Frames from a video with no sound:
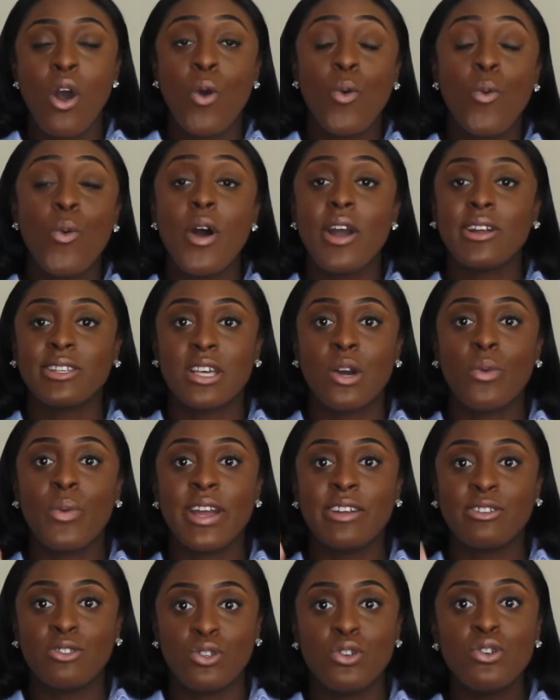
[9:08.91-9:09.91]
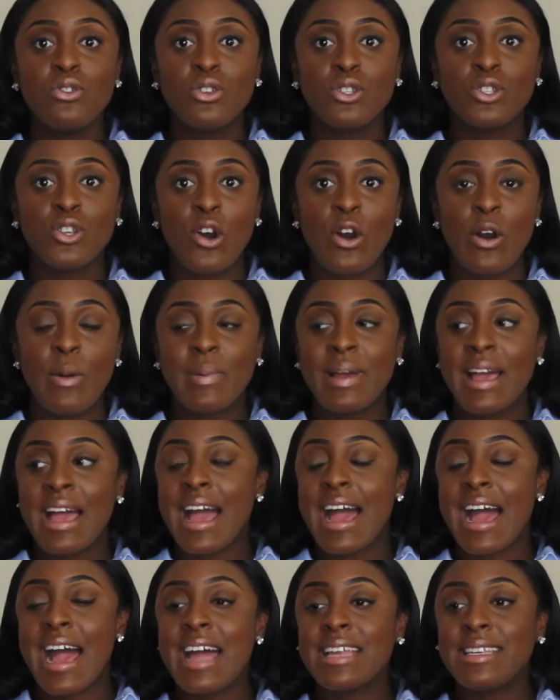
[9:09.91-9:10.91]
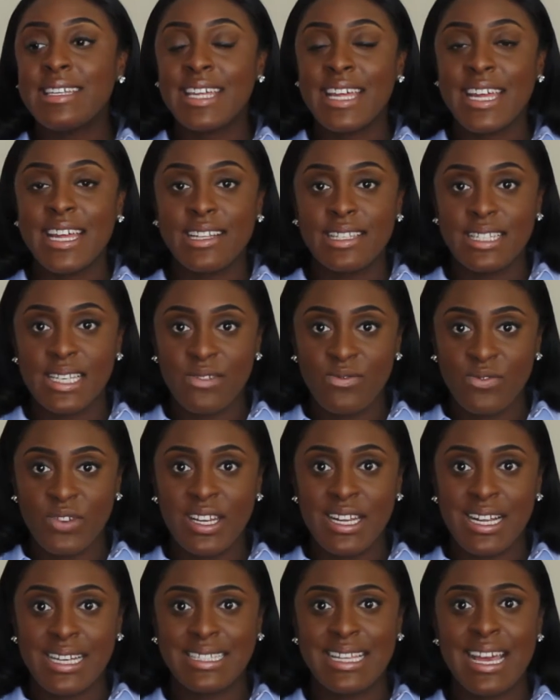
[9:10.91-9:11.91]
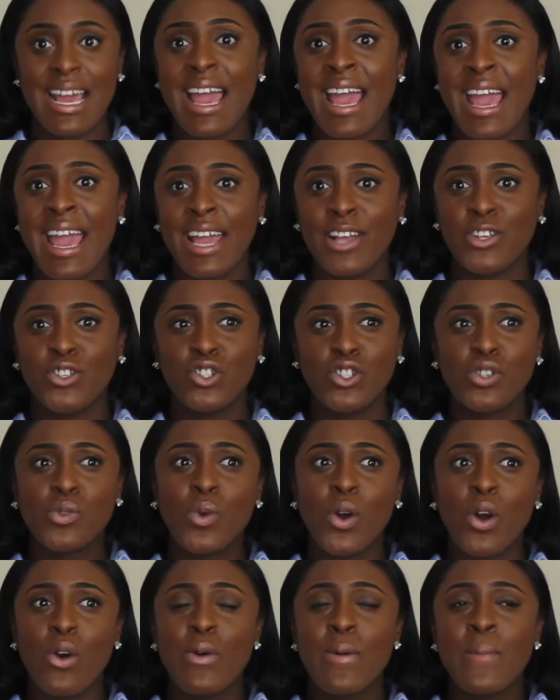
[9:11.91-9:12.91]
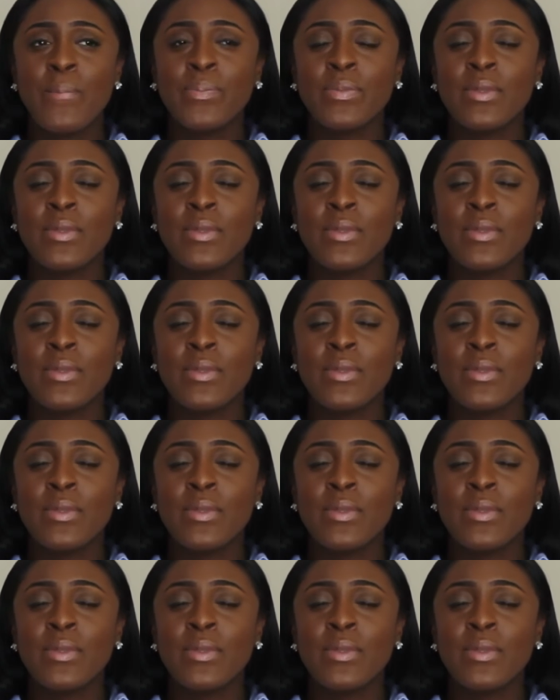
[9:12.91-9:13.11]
worked her way to the top, had kids, and realised that, hey, do you know what?